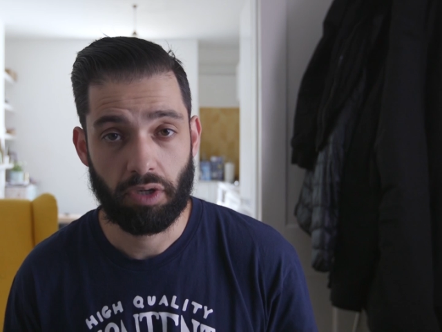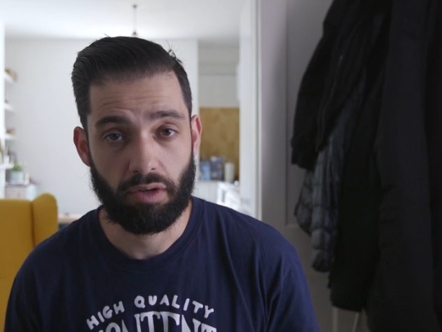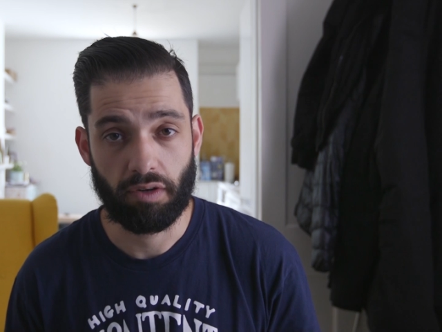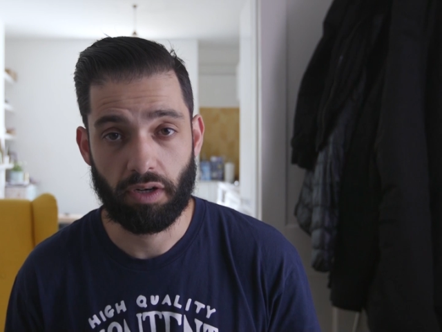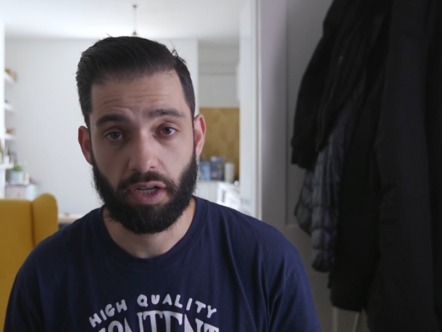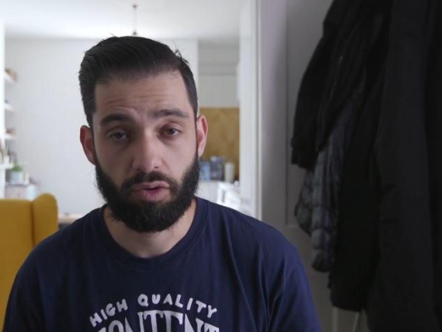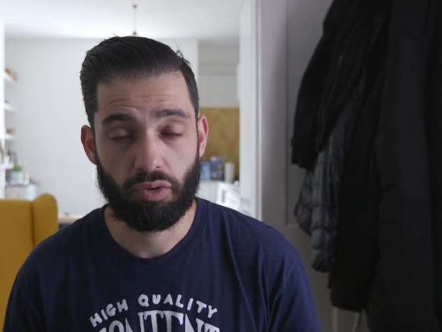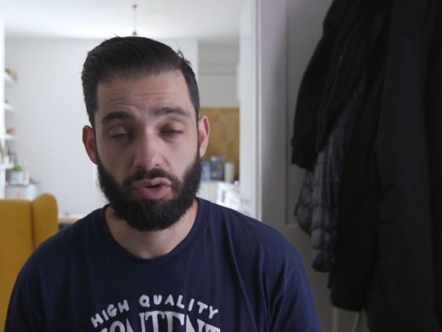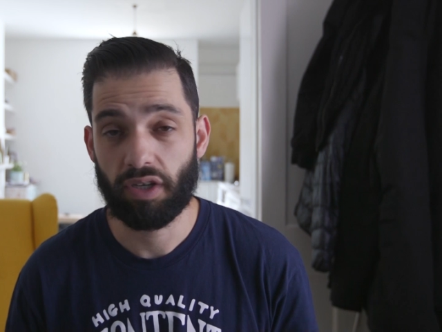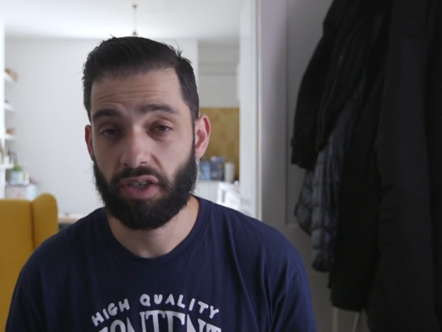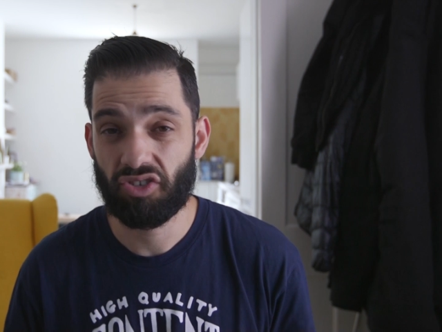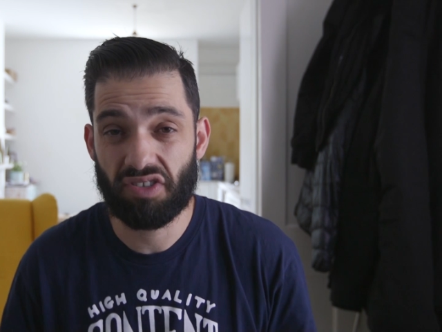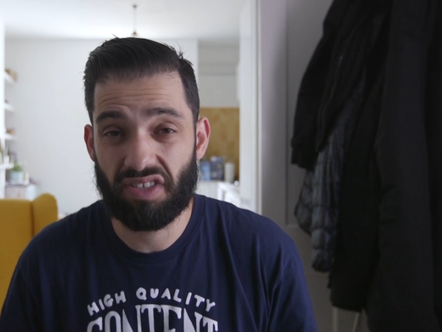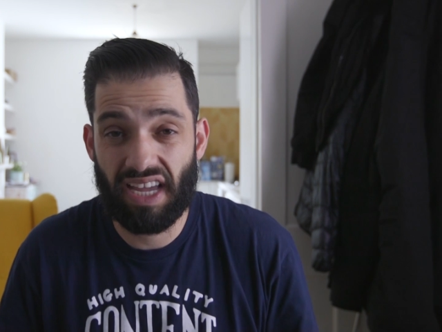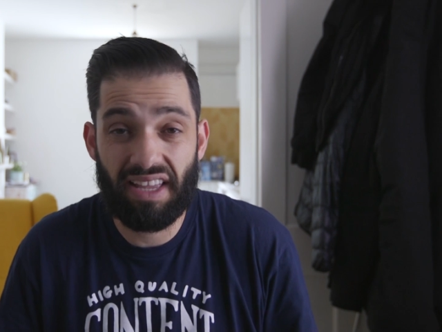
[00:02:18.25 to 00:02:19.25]
around the corner
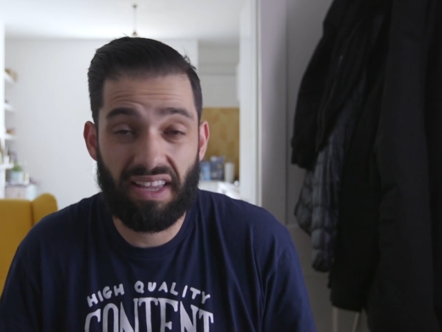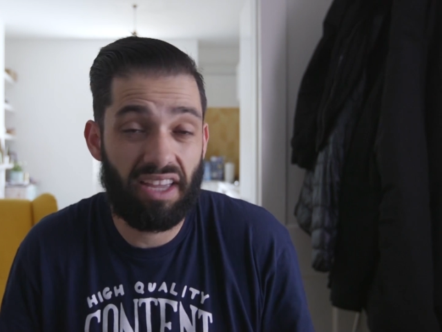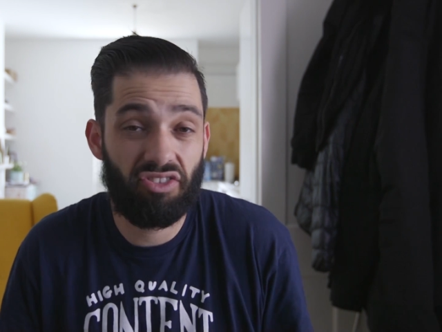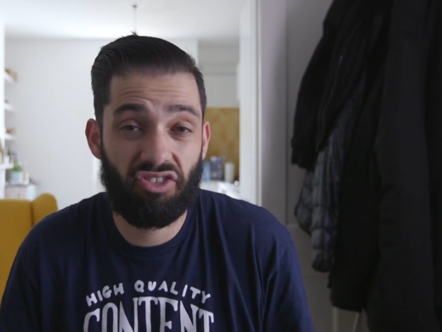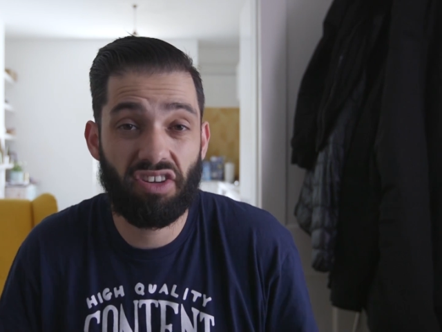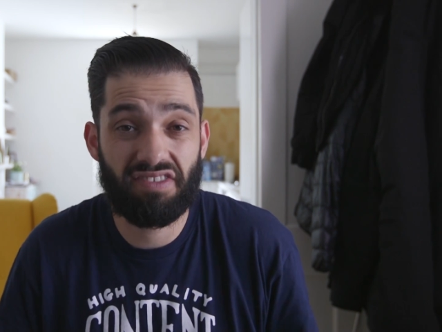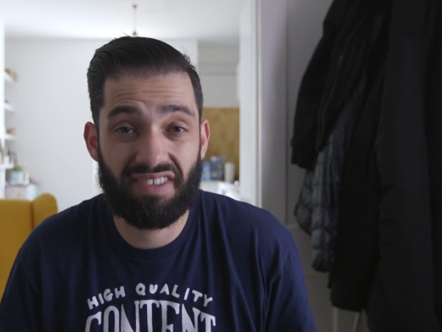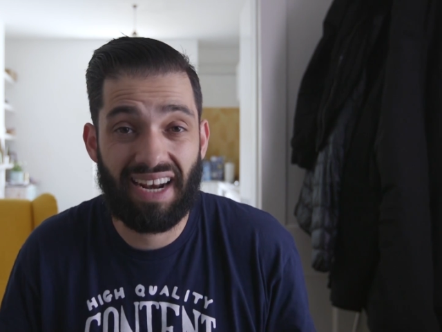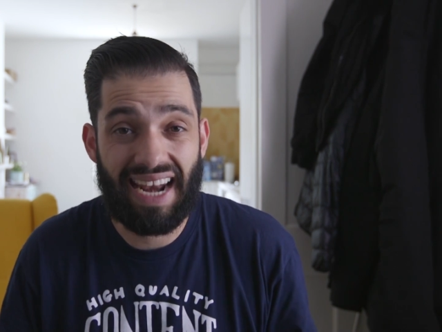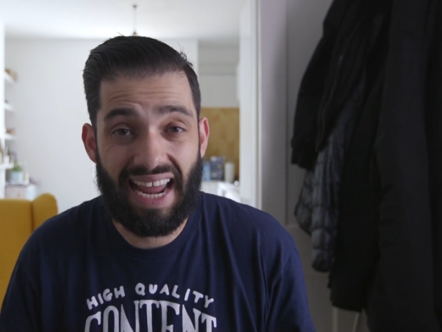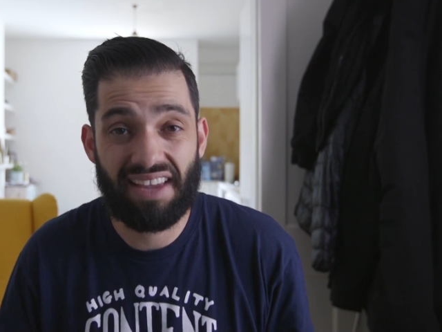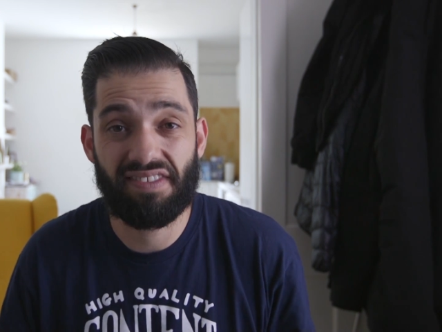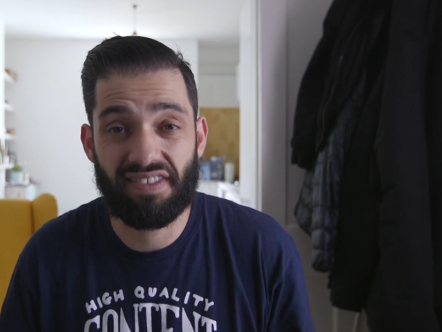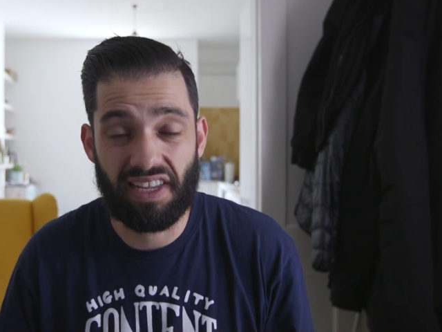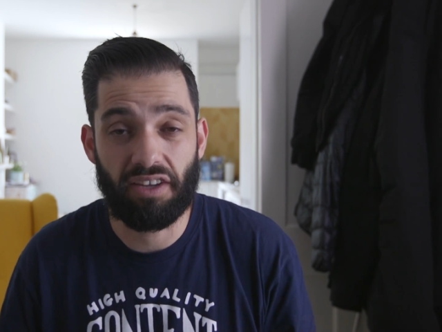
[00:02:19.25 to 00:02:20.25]
just it's just
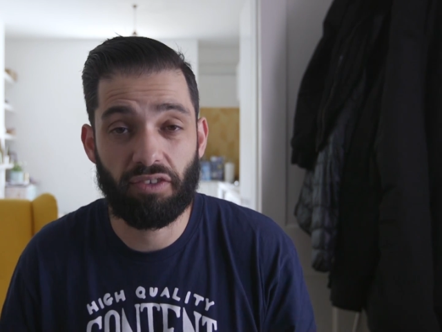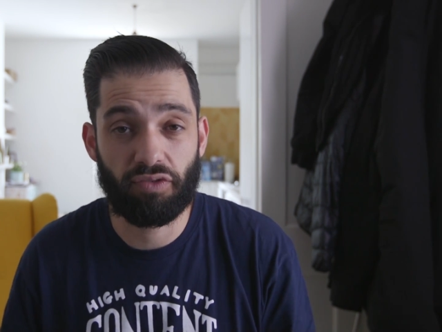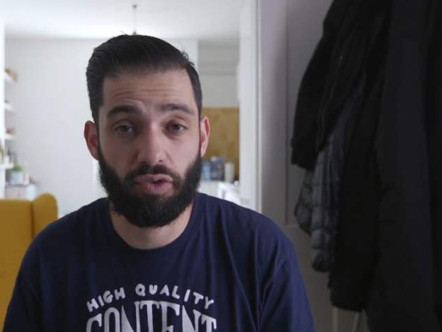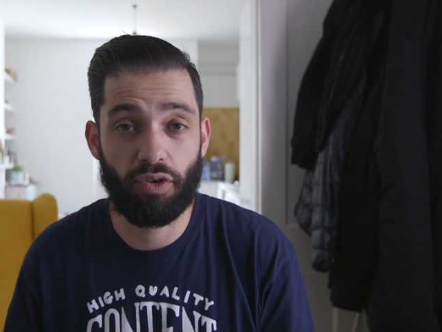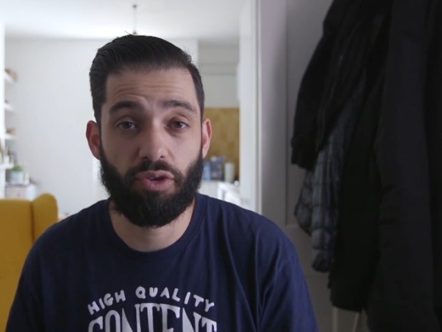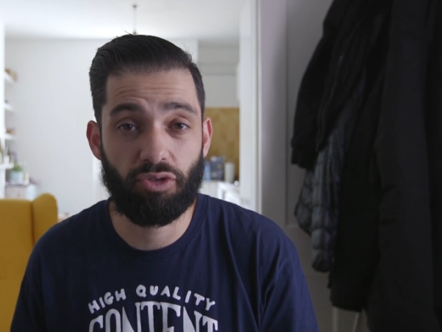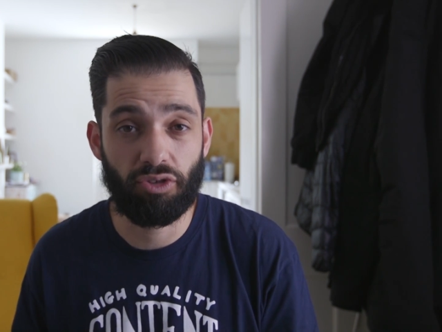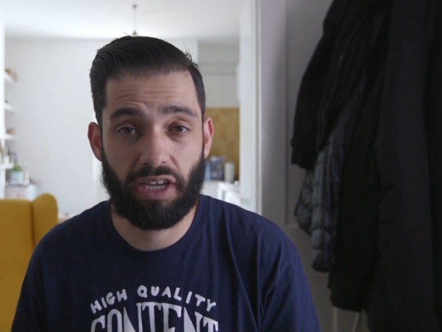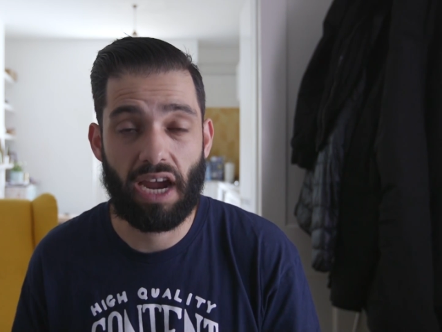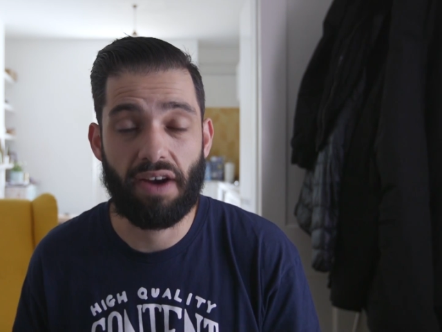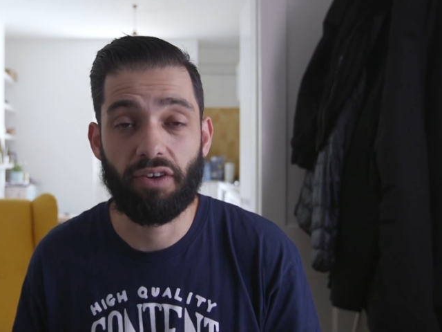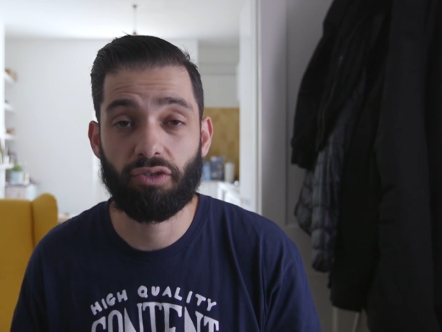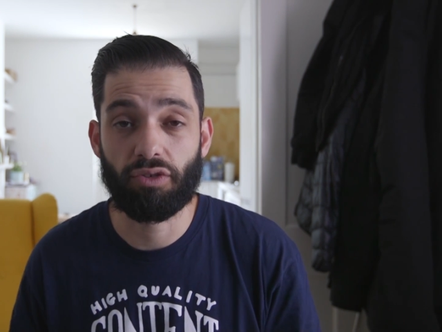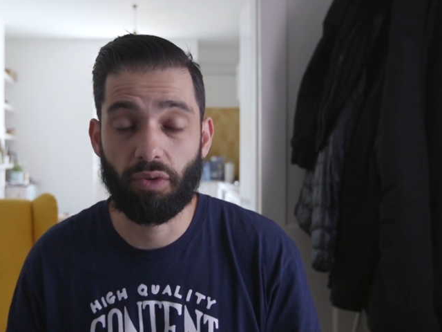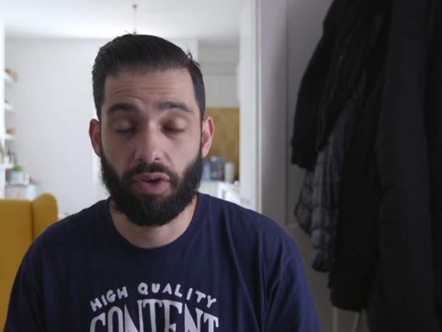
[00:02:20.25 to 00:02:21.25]
less things for you to
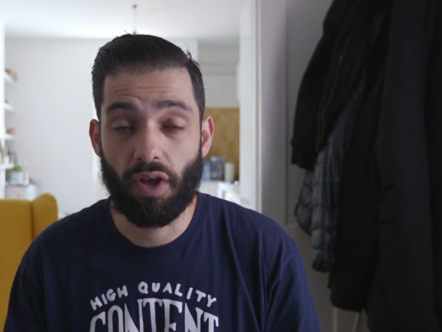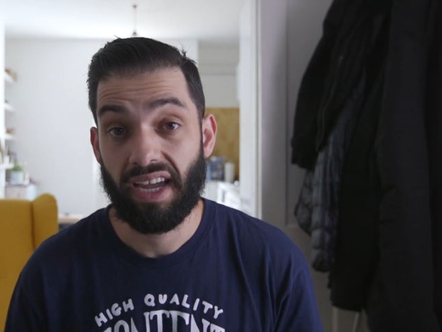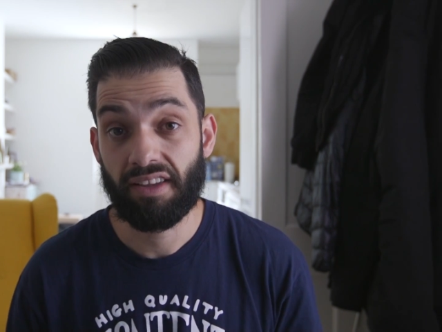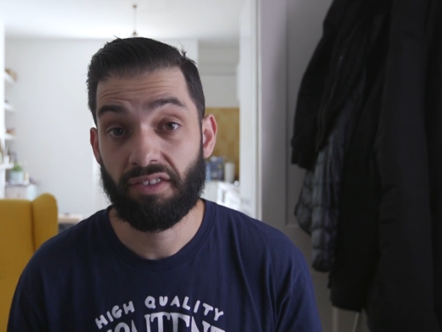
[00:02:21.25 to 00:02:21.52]
carry so